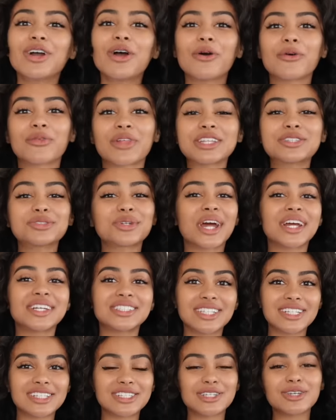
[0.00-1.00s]
know, that's what I
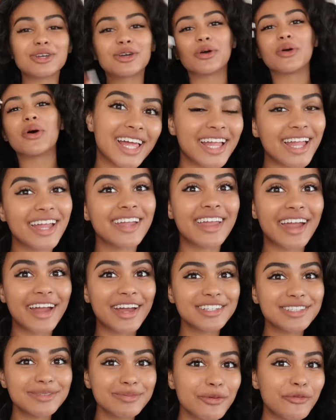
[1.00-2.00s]
said too. Like I
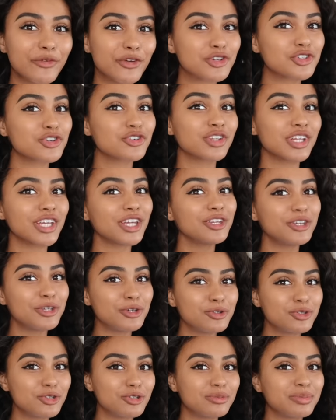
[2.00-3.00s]
guess I'm officially
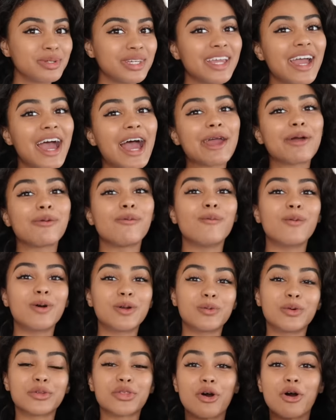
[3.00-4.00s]
a YouTubie. I am
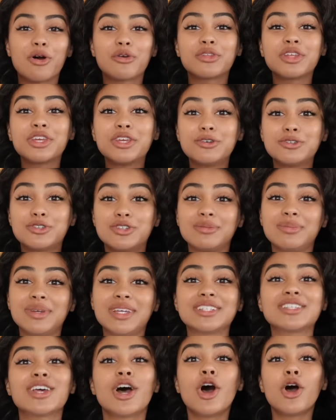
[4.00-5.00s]
one with all the
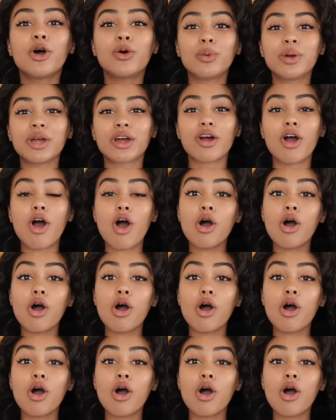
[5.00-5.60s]
YouTubies. We are